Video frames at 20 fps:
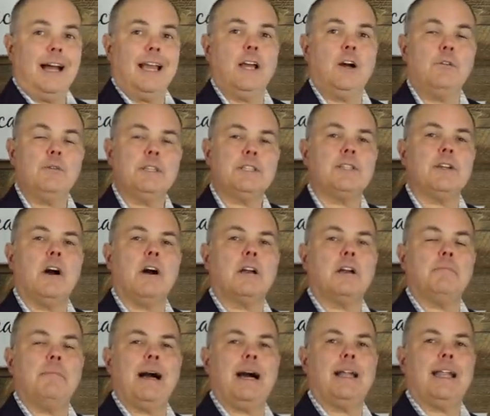I always
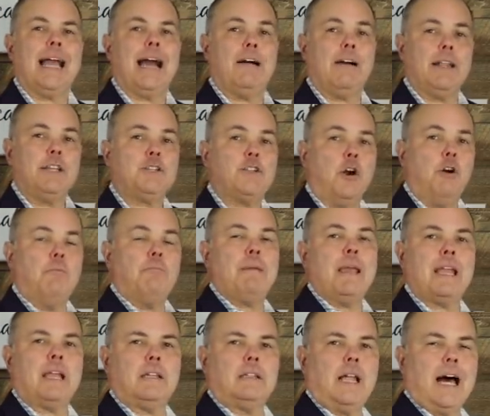talk about how I don't
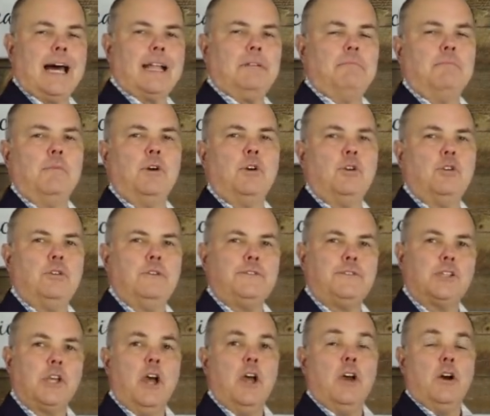make a lot of
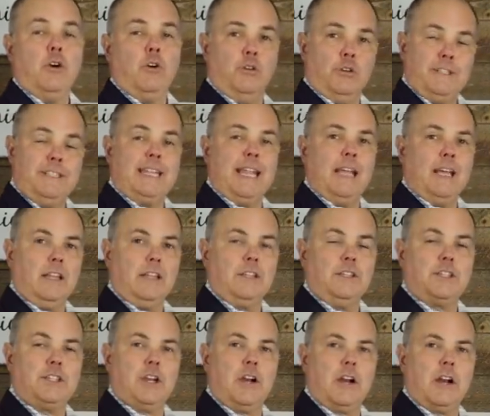moves on
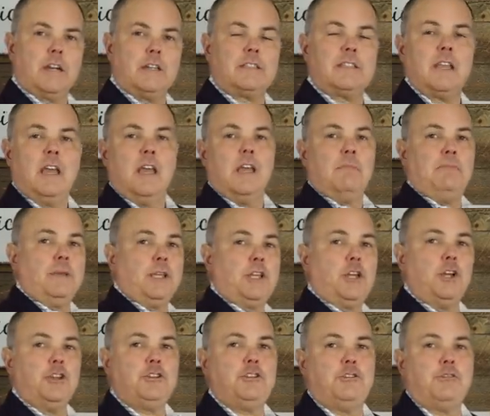daily charts
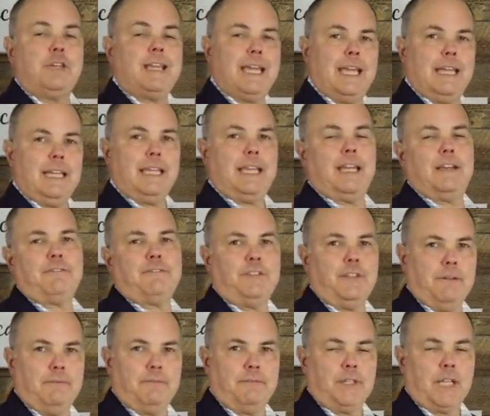because you can get
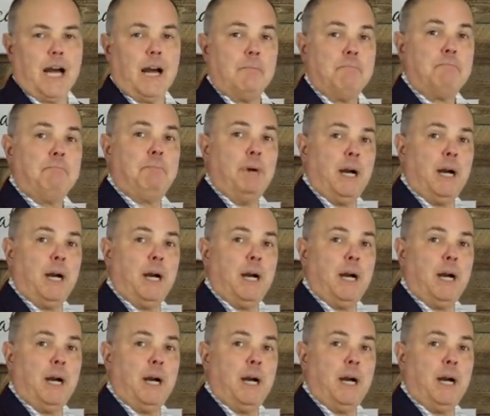flip-flop.